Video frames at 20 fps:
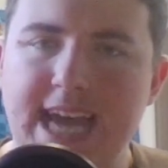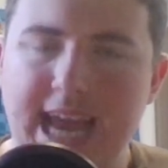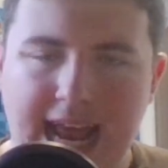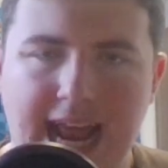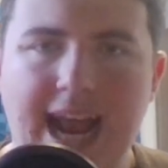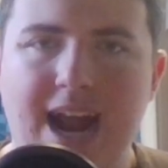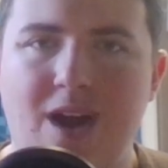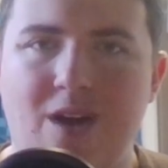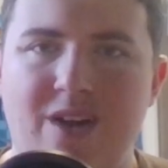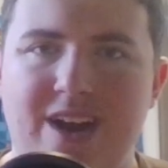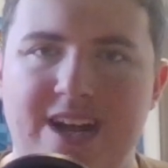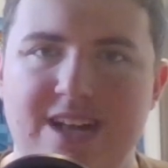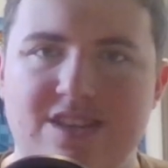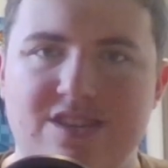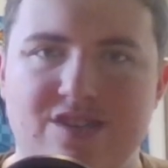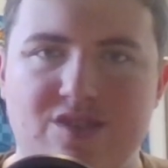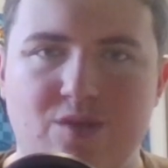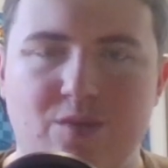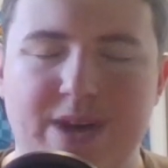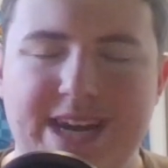care
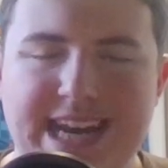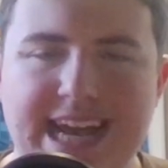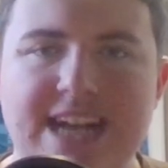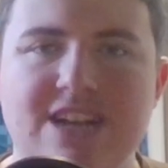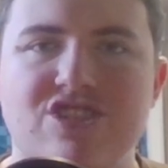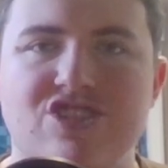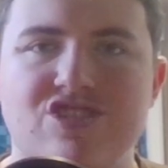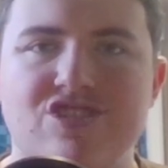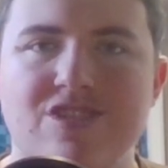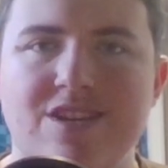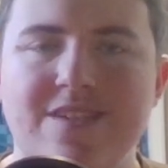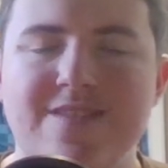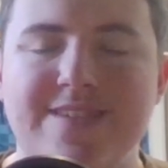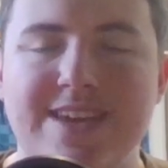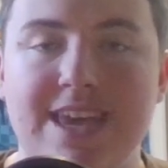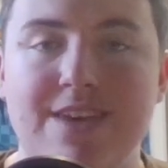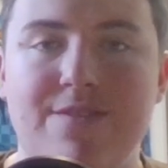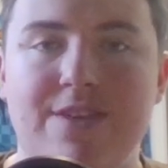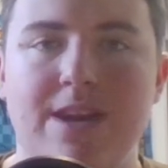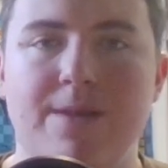into it and should
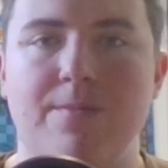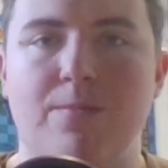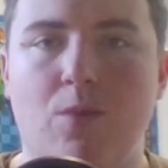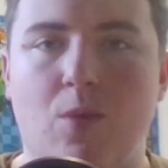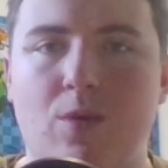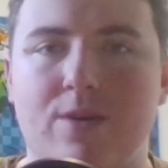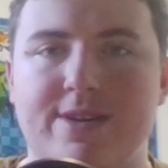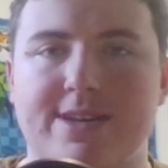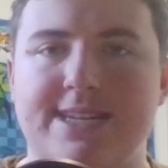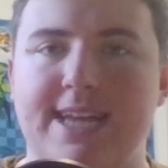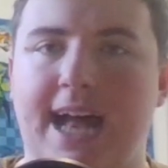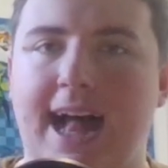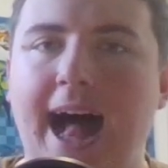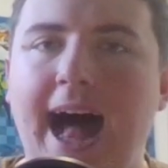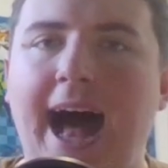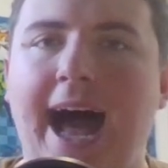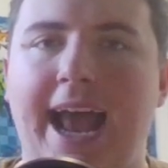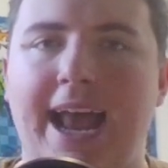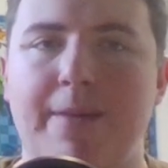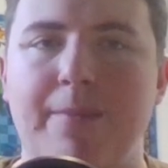have given it more
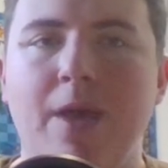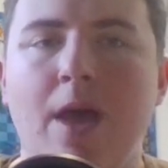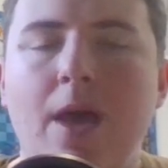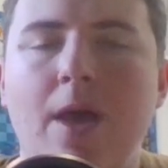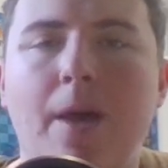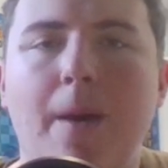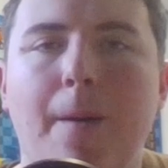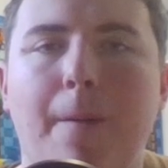time.